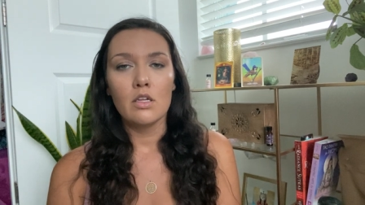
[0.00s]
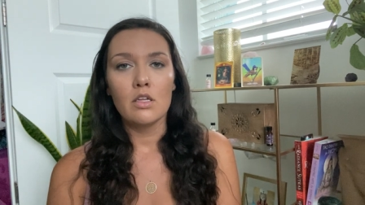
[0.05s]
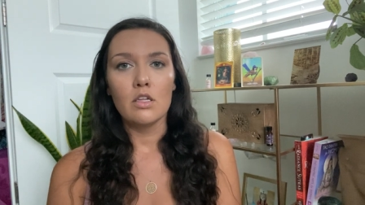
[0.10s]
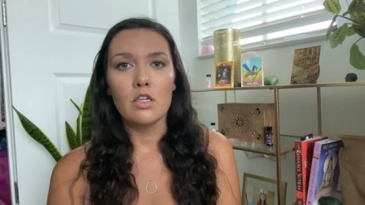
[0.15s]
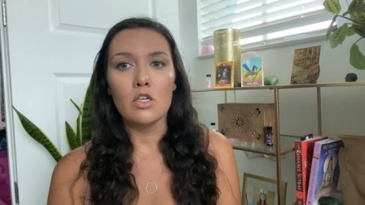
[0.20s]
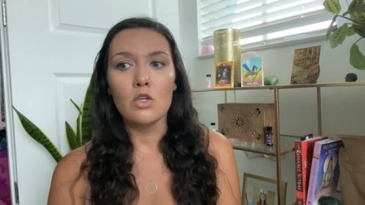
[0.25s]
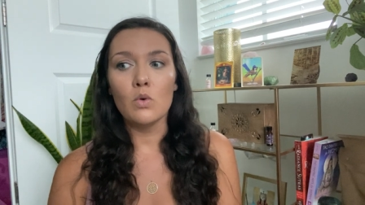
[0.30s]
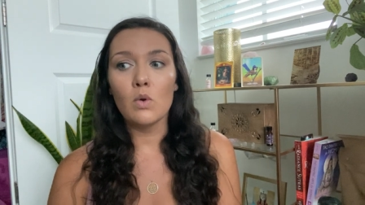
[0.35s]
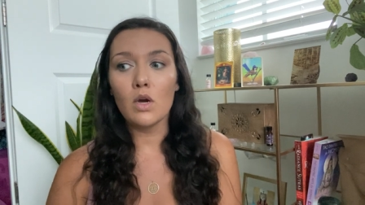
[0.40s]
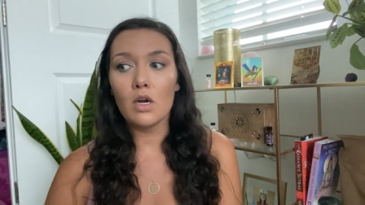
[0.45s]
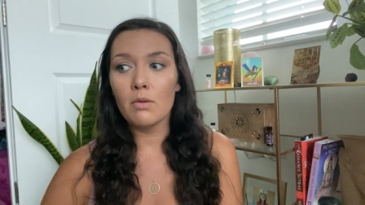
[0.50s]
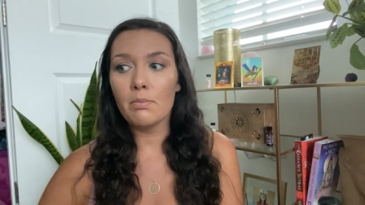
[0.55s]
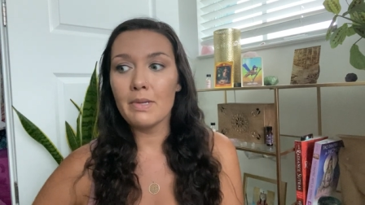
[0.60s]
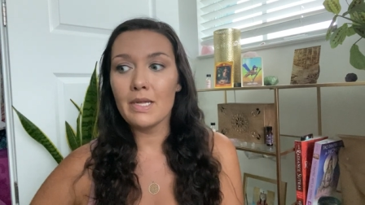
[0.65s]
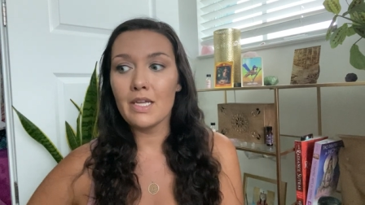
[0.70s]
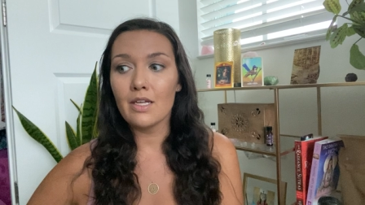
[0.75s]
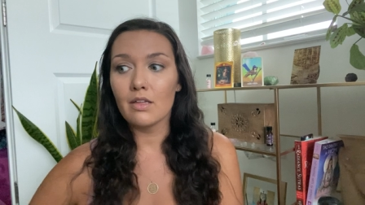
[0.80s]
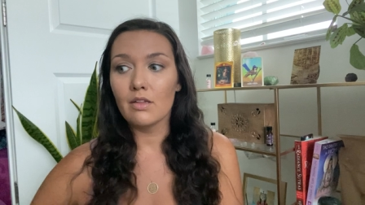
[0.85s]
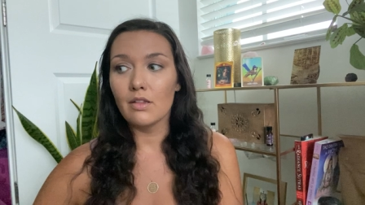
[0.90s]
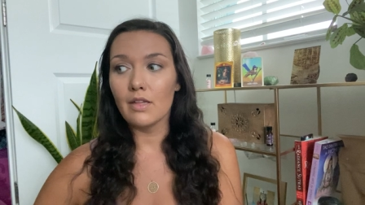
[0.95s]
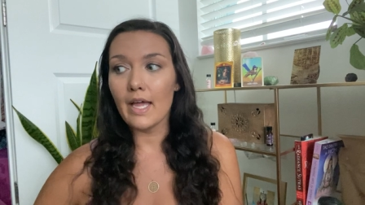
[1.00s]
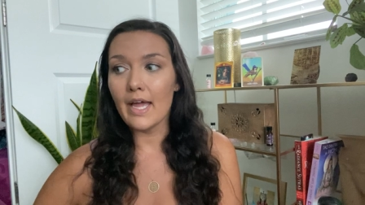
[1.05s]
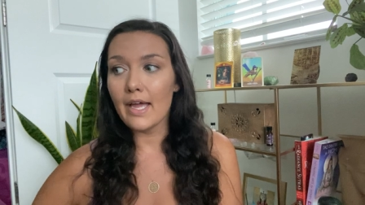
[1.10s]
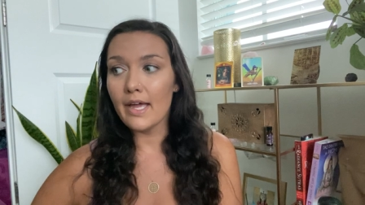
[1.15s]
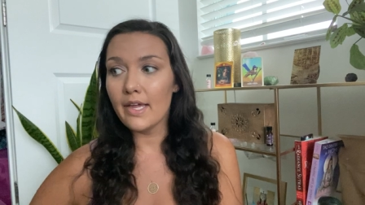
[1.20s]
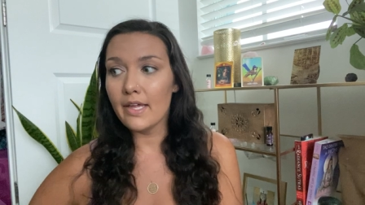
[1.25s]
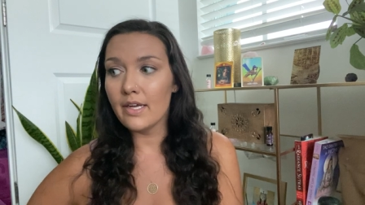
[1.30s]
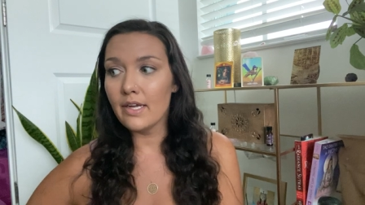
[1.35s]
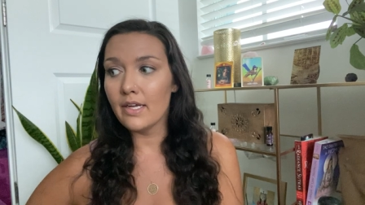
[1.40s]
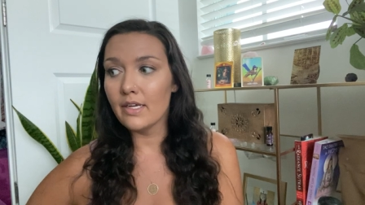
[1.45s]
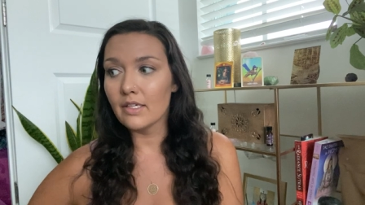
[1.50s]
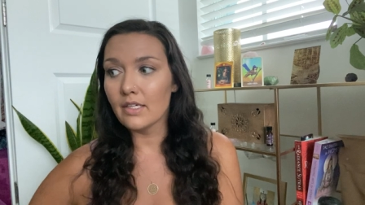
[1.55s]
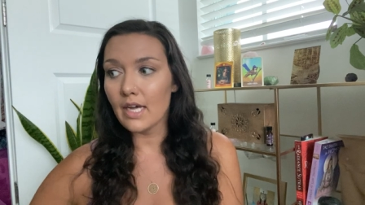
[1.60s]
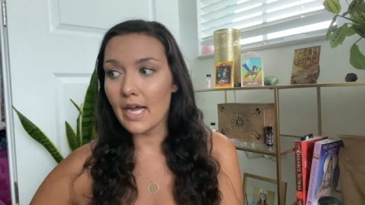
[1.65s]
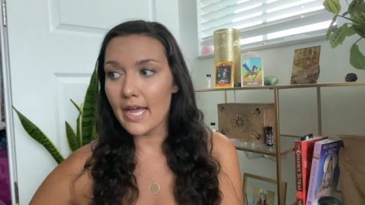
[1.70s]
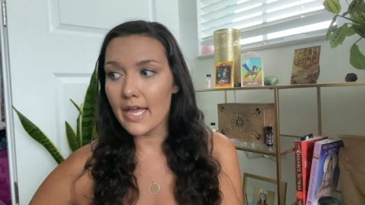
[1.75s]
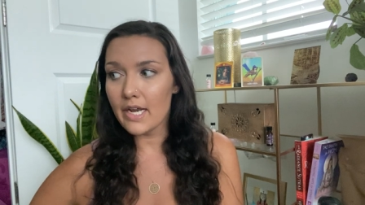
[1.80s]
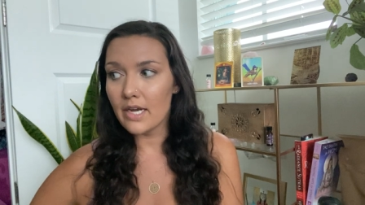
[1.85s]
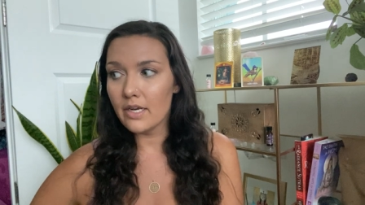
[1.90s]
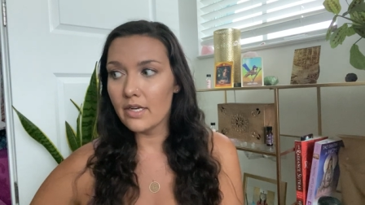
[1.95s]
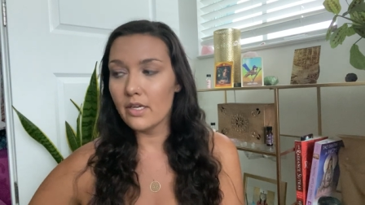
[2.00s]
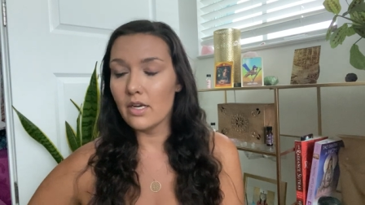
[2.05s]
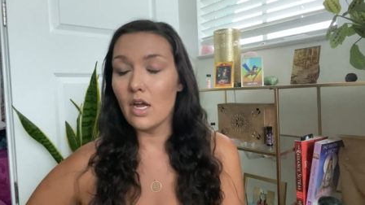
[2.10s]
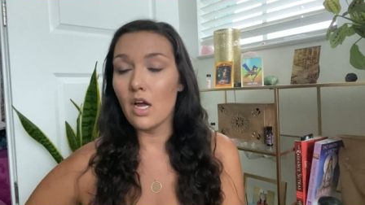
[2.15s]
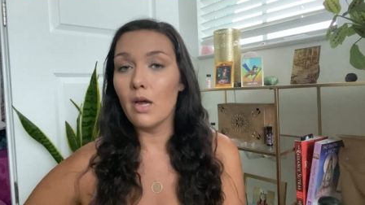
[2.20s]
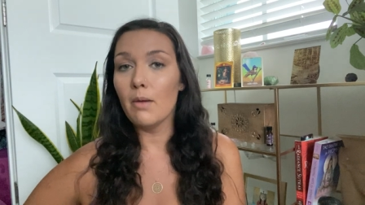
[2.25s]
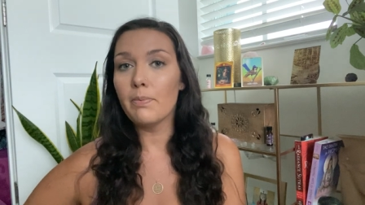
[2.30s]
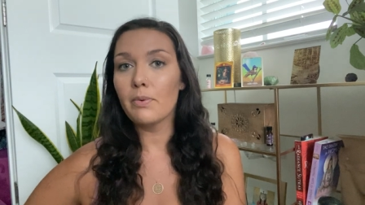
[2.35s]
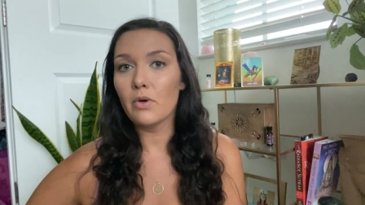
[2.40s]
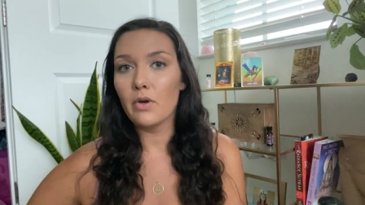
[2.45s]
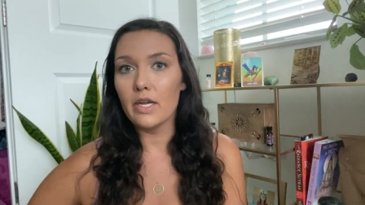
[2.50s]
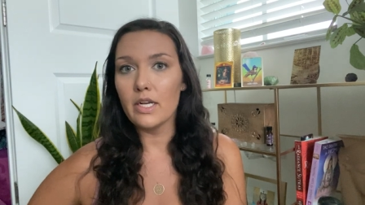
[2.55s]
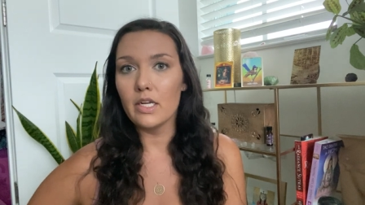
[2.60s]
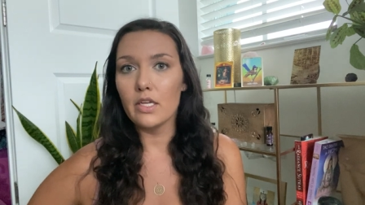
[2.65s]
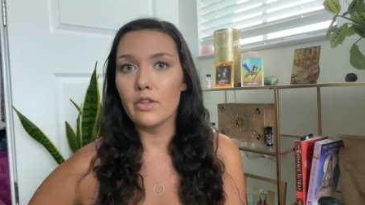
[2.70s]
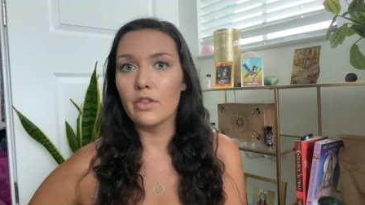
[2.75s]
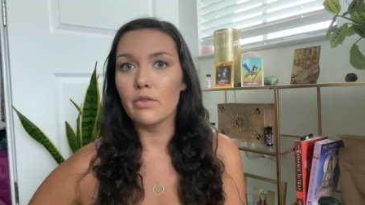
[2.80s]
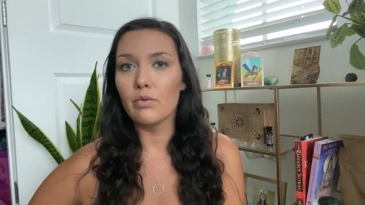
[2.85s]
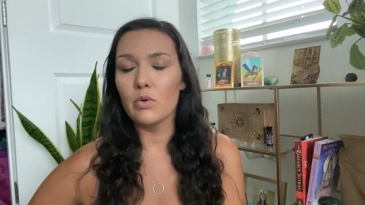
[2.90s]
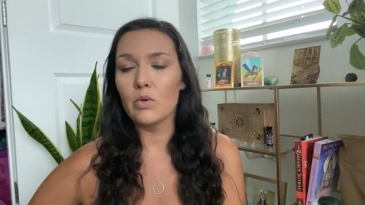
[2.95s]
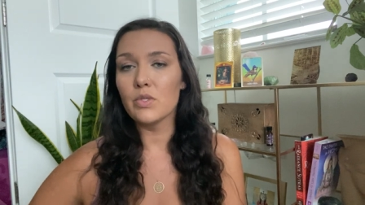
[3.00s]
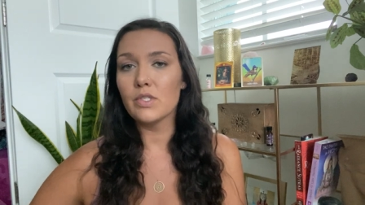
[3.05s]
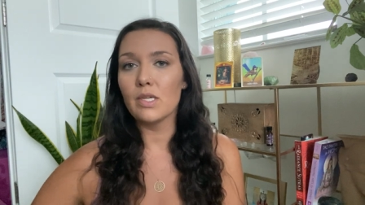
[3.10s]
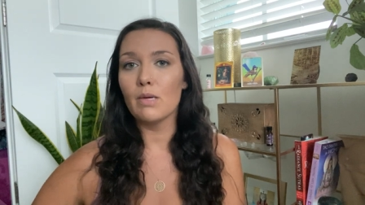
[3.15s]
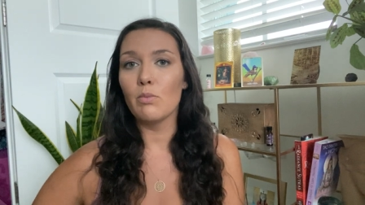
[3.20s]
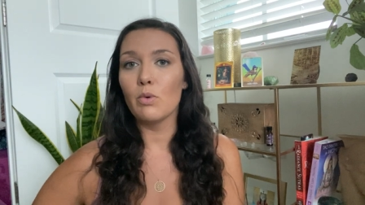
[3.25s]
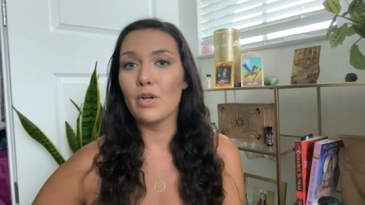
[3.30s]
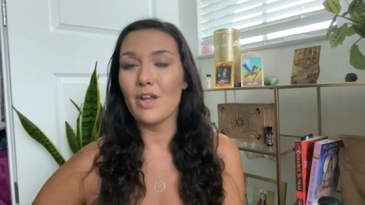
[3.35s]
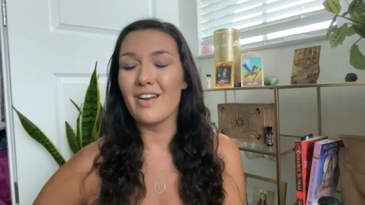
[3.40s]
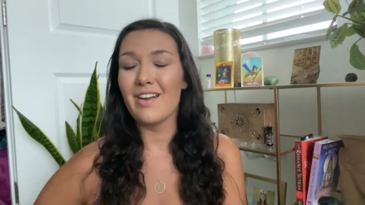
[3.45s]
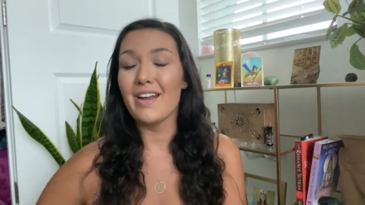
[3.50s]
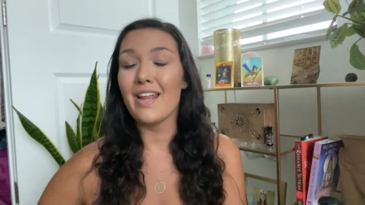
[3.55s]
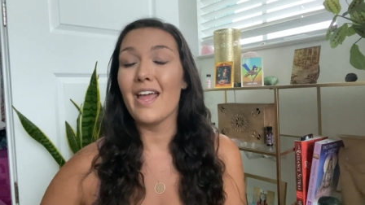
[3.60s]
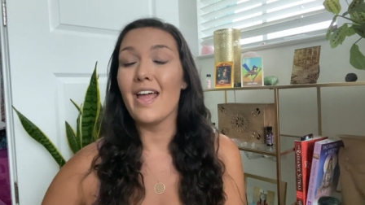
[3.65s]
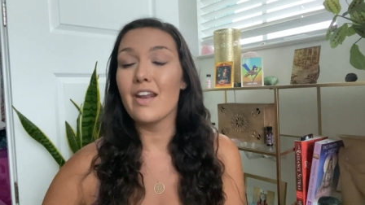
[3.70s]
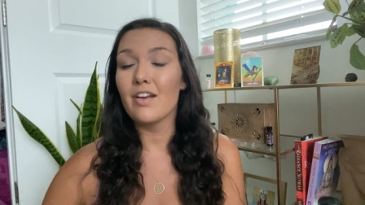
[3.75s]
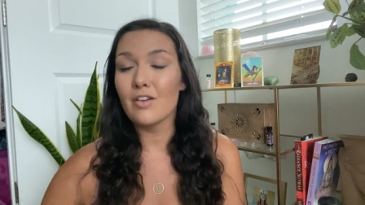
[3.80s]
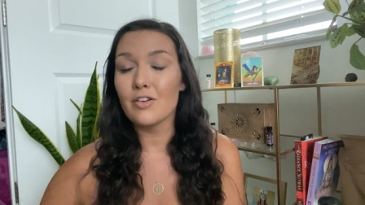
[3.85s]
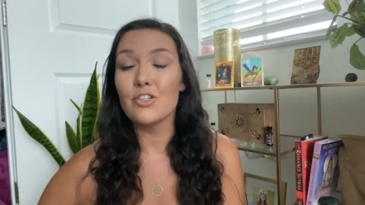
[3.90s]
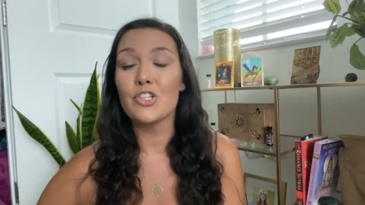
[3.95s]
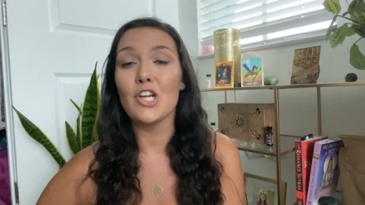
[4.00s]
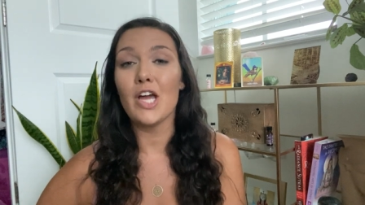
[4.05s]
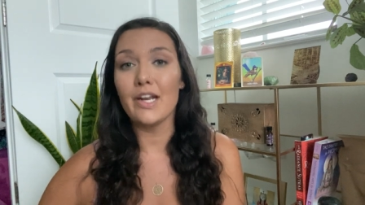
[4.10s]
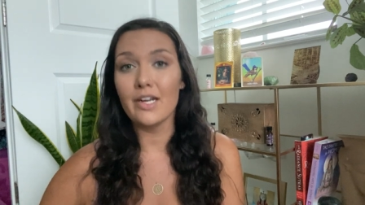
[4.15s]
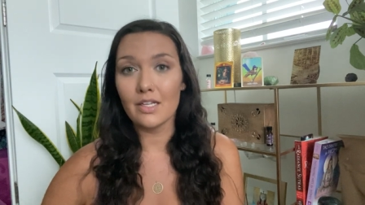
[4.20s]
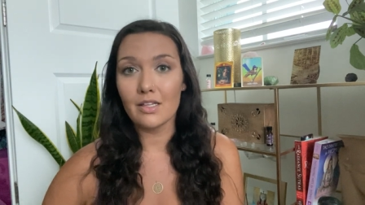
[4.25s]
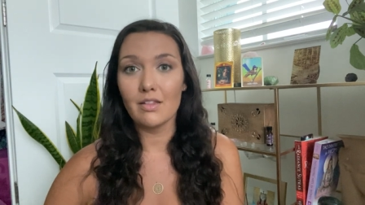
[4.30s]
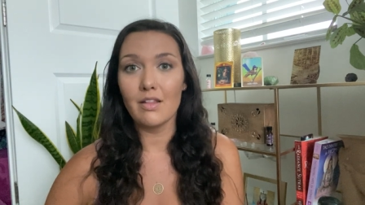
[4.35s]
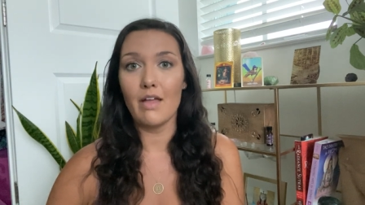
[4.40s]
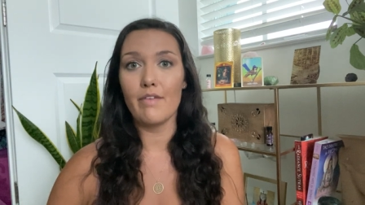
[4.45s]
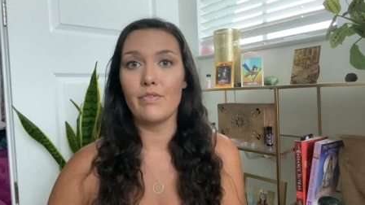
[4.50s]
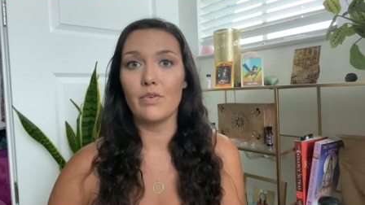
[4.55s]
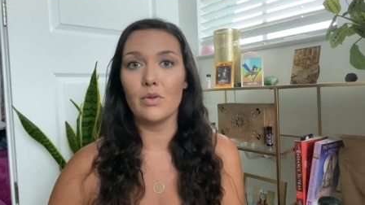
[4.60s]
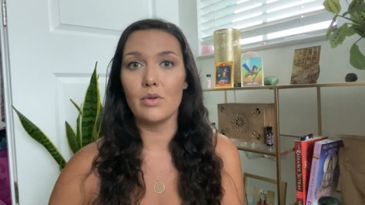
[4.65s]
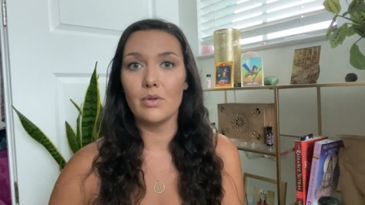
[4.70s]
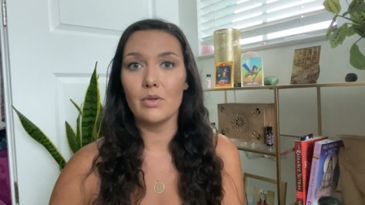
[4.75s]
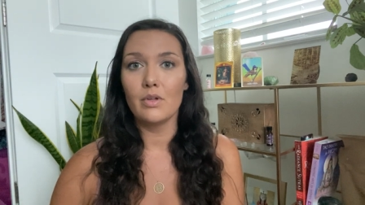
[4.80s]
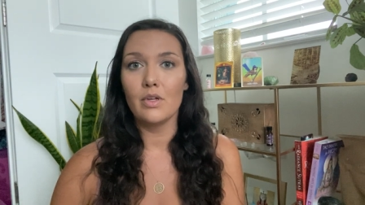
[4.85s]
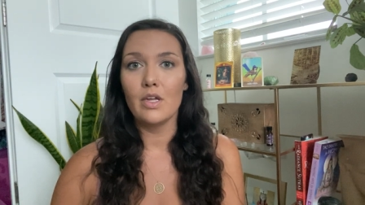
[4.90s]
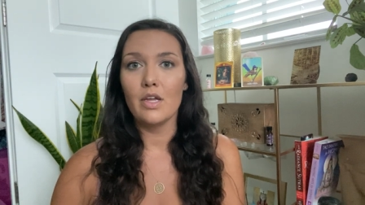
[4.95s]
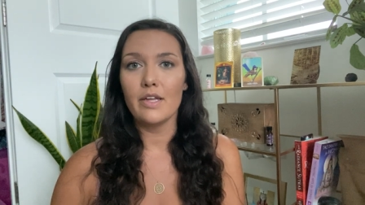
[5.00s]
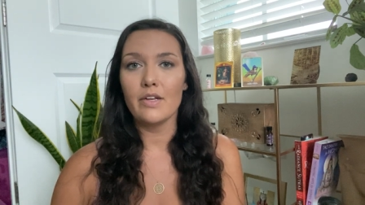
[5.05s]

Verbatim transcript: you are being led and guided and upgraded through someone on an energetic level.